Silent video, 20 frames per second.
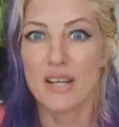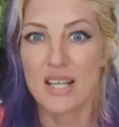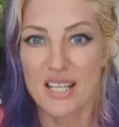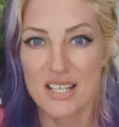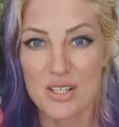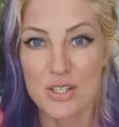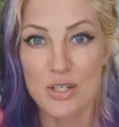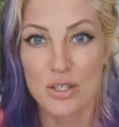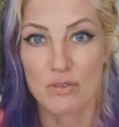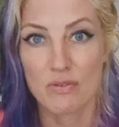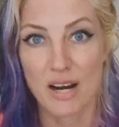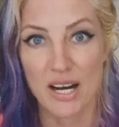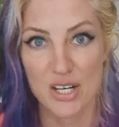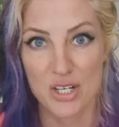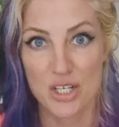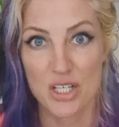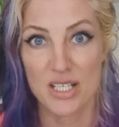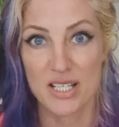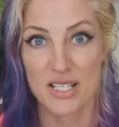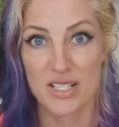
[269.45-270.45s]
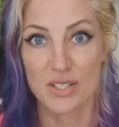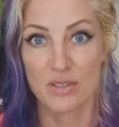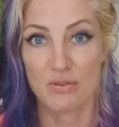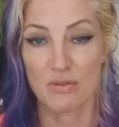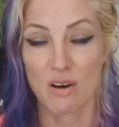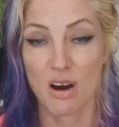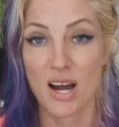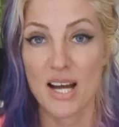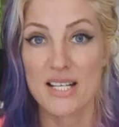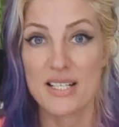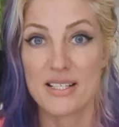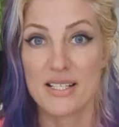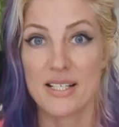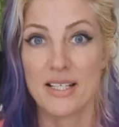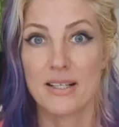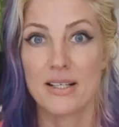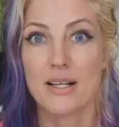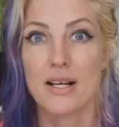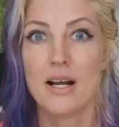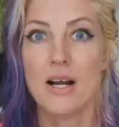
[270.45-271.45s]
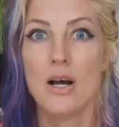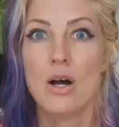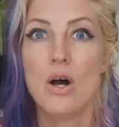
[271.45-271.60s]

interaction is arising.